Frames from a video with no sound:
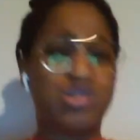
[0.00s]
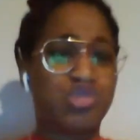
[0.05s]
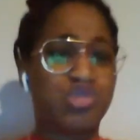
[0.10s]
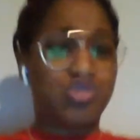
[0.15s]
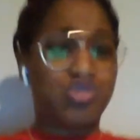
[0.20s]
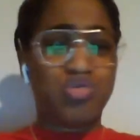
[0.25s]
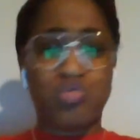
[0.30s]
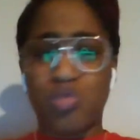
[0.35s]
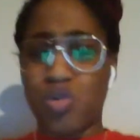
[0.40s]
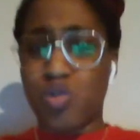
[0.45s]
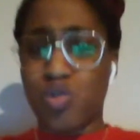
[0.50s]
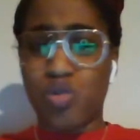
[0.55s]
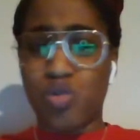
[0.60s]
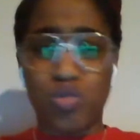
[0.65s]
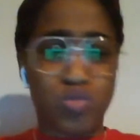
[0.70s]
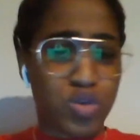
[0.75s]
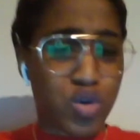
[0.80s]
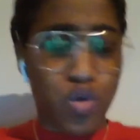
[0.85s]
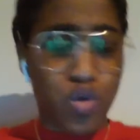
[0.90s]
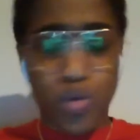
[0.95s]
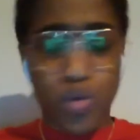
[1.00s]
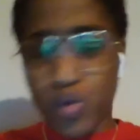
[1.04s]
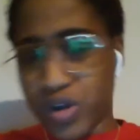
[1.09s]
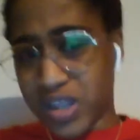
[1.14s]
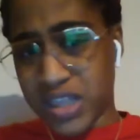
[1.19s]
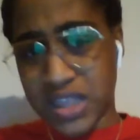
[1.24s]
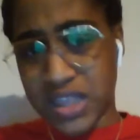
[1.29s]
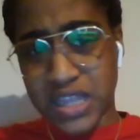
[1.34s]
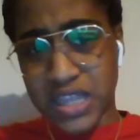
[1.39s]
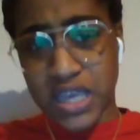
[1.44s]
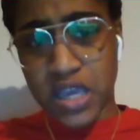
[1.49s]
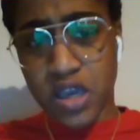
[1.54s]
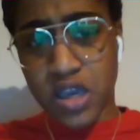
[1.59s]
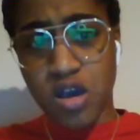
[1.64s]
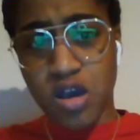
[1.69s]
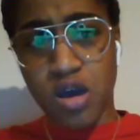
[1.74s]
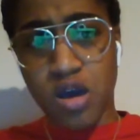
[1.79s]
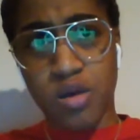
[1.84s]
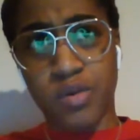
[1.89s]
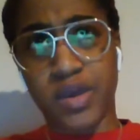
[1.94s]
dual recording thing
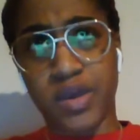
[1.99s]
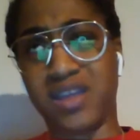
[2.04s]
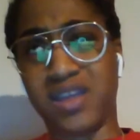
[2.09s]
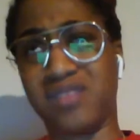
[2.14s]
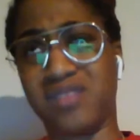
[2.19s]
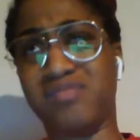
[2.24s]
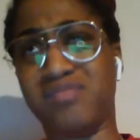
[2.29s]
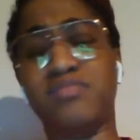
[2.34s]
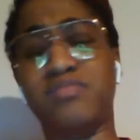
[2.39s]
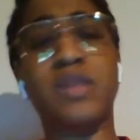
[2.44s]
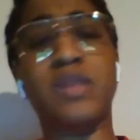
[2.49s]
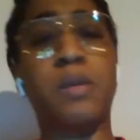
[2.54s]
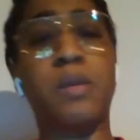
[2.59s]
going.